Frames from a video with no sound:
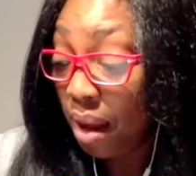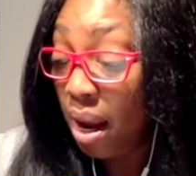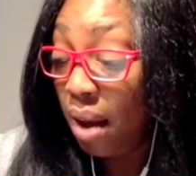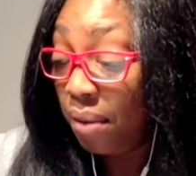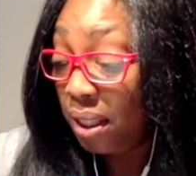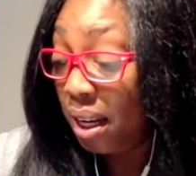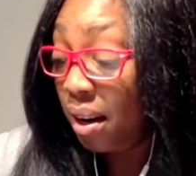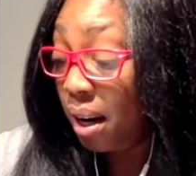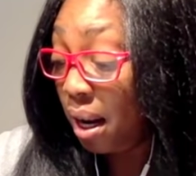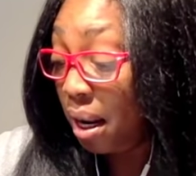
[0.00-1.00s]
is
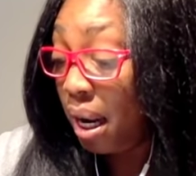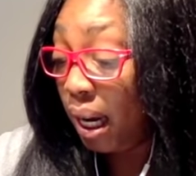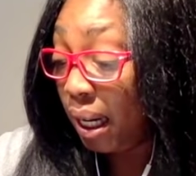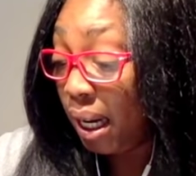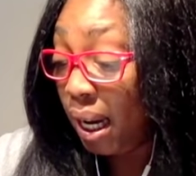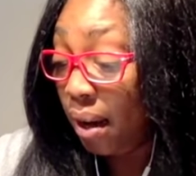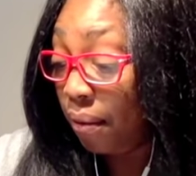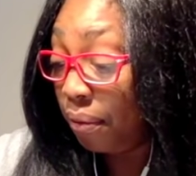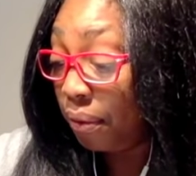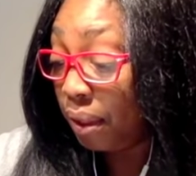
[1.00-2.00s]
there, luck in
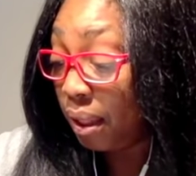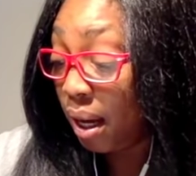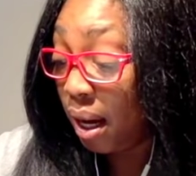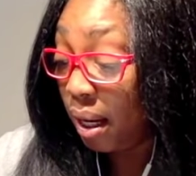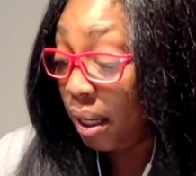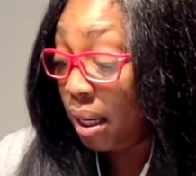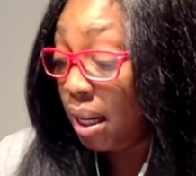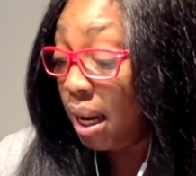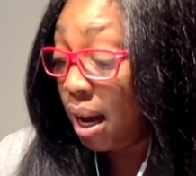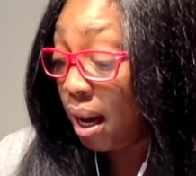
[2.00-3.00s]
love. God,
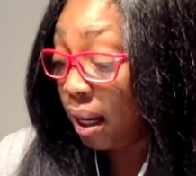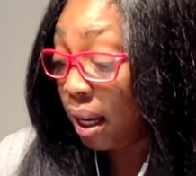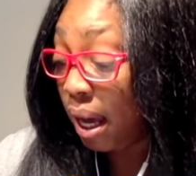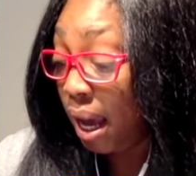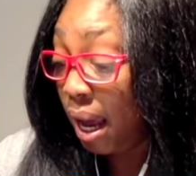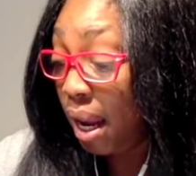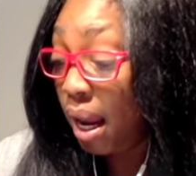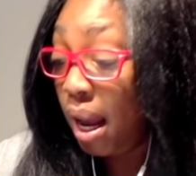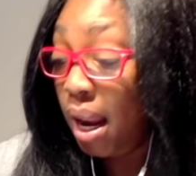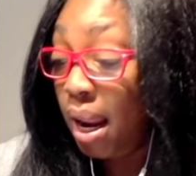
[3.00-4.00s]
luck in
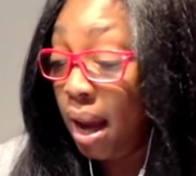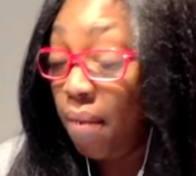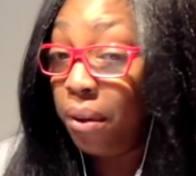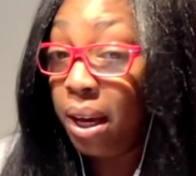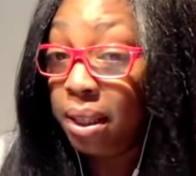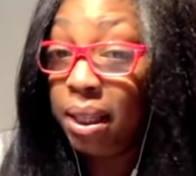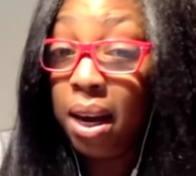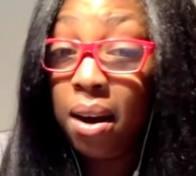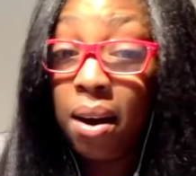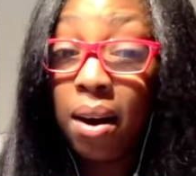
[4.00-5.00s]
love is
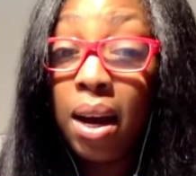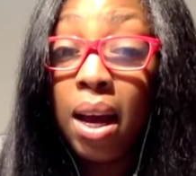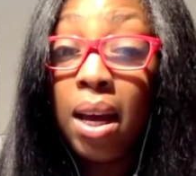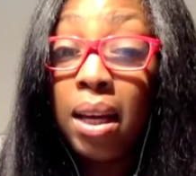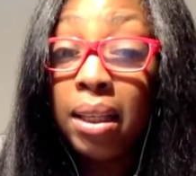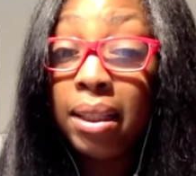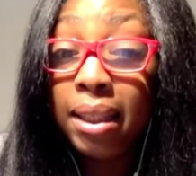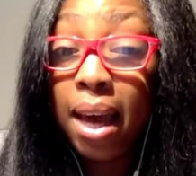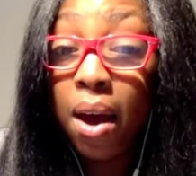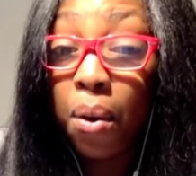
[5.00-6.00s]
here.
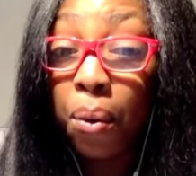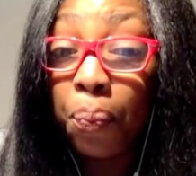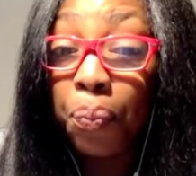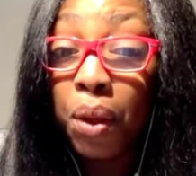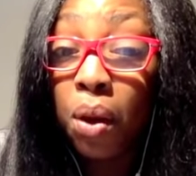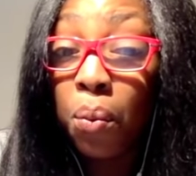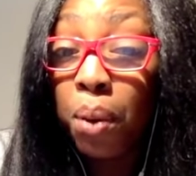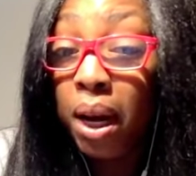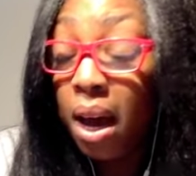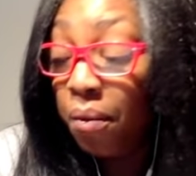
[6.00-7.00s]
So
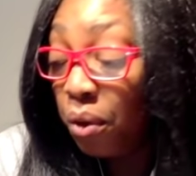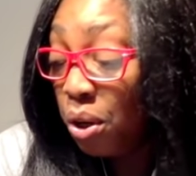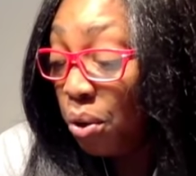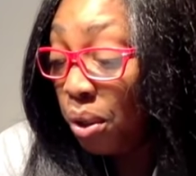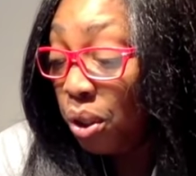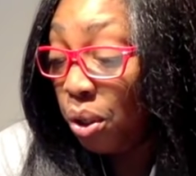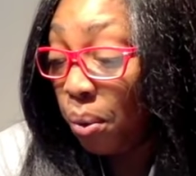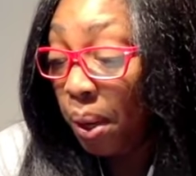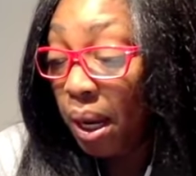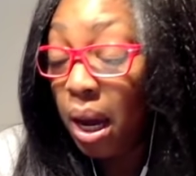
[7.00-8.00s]
whatever you're
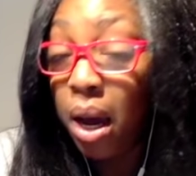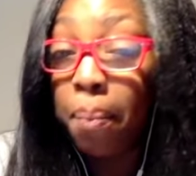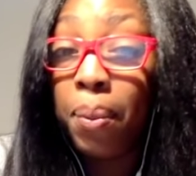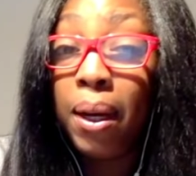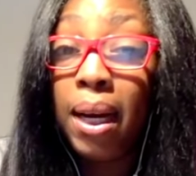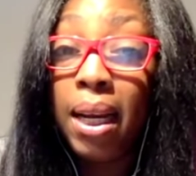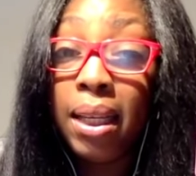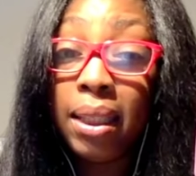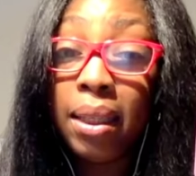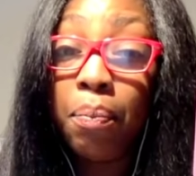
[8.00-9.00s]
doing,
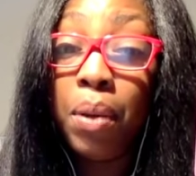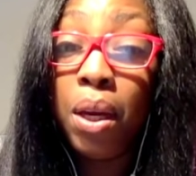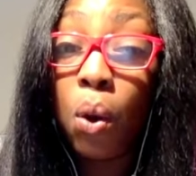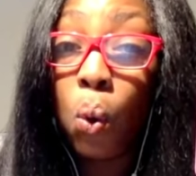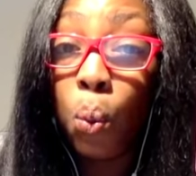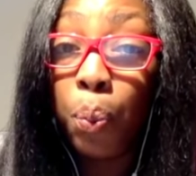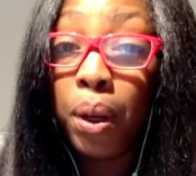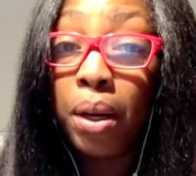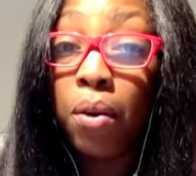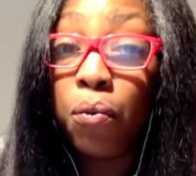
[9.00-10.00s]
please be
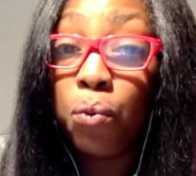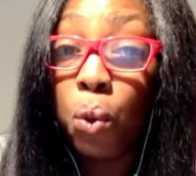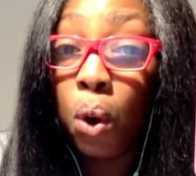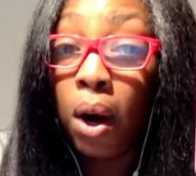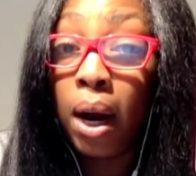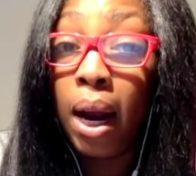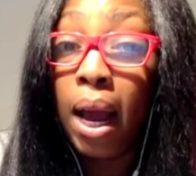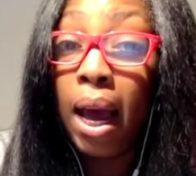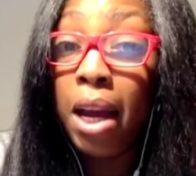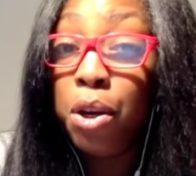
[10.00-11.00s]
open for
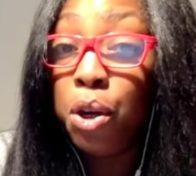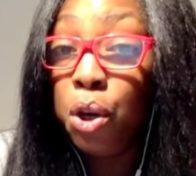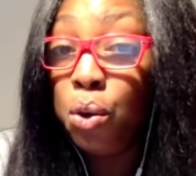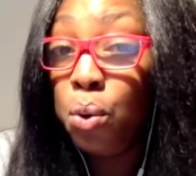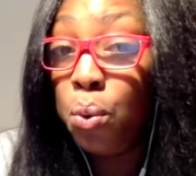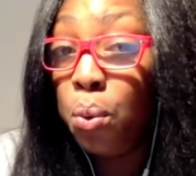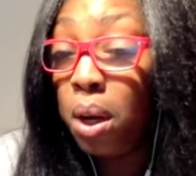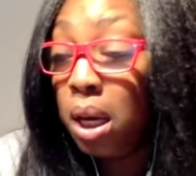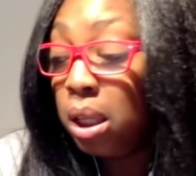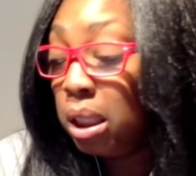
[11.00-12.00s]
a new
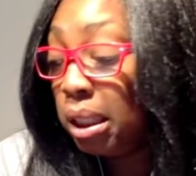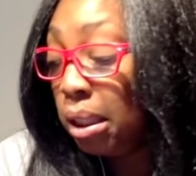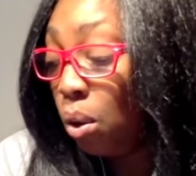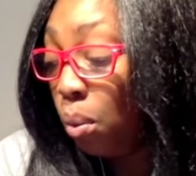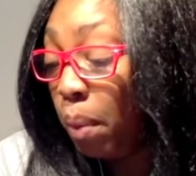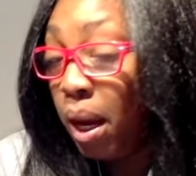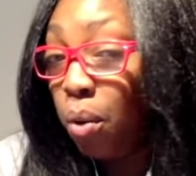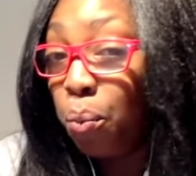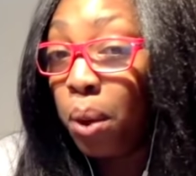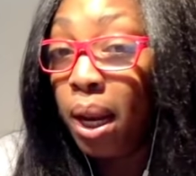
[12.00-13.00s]
soulmate
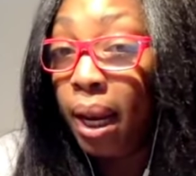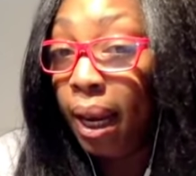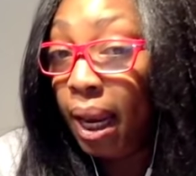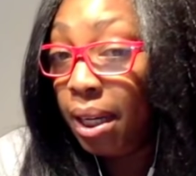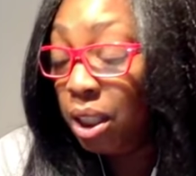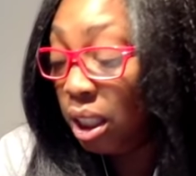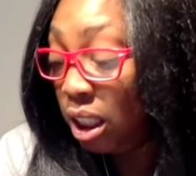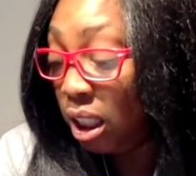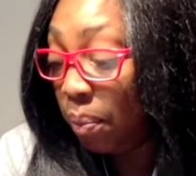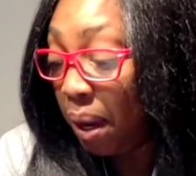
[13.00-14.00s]

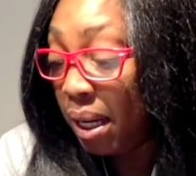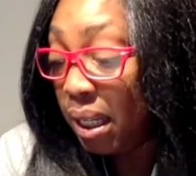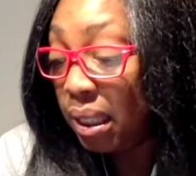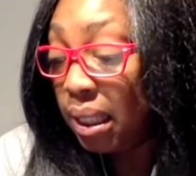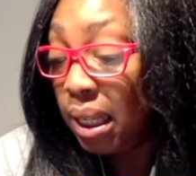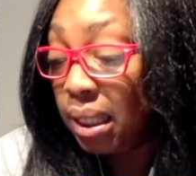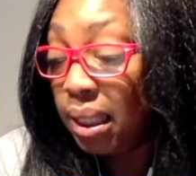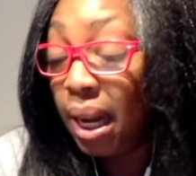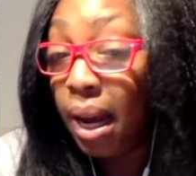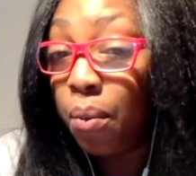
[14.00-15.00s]
relationship. And this
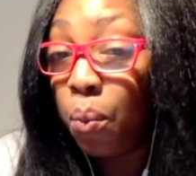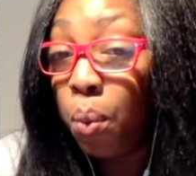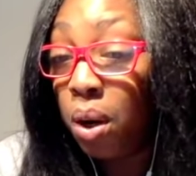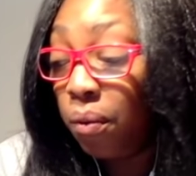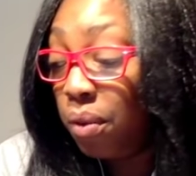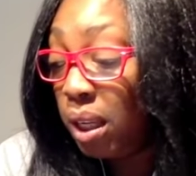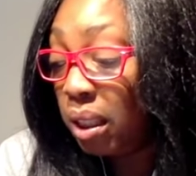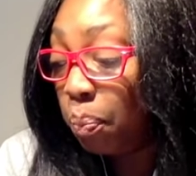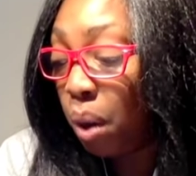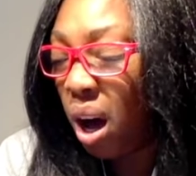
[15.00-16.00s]
is like one of these
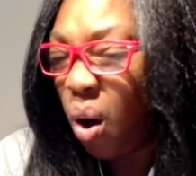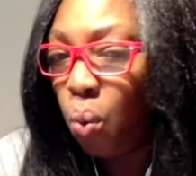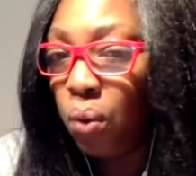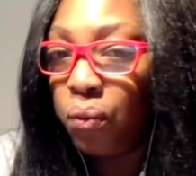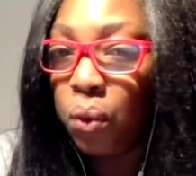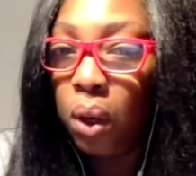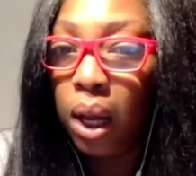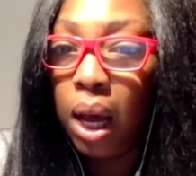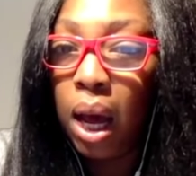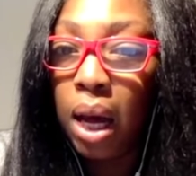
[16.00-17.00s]

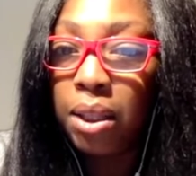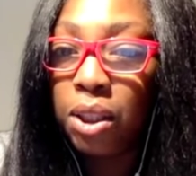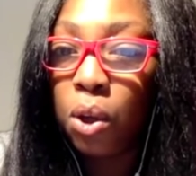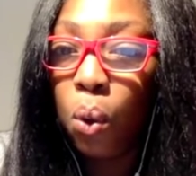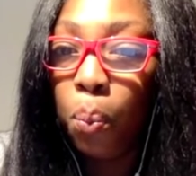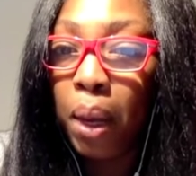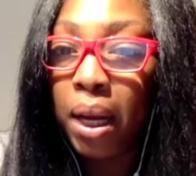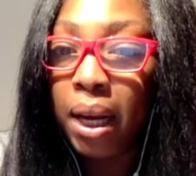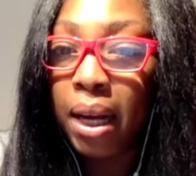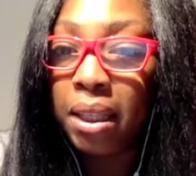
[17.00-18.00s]
powerful
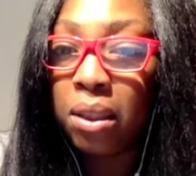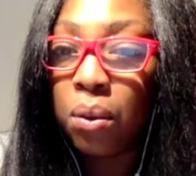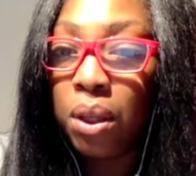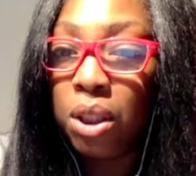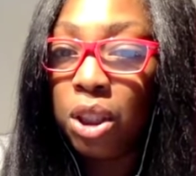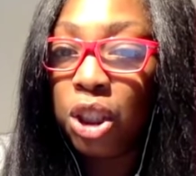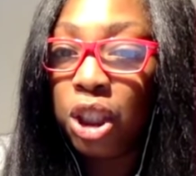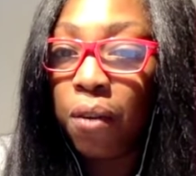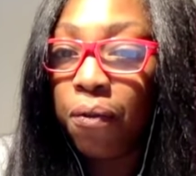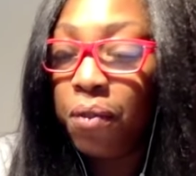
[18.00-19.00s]
soulmate that is going to
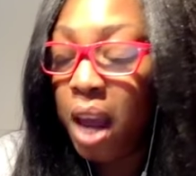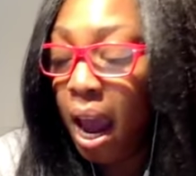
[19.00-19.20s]
shift the